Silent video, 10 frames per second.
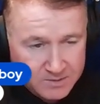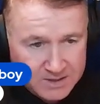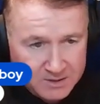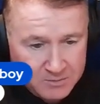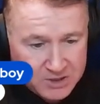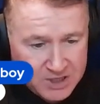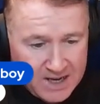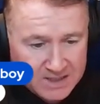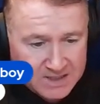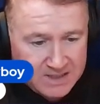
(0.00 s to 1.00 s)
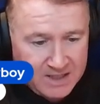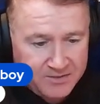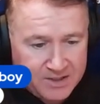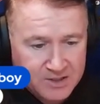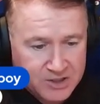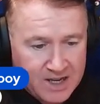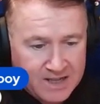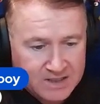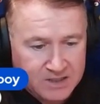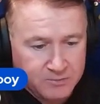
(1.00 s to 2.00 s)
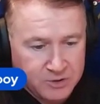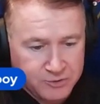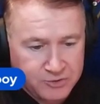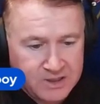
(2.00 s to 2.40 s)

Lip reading: same with Jackson. I think Jackson was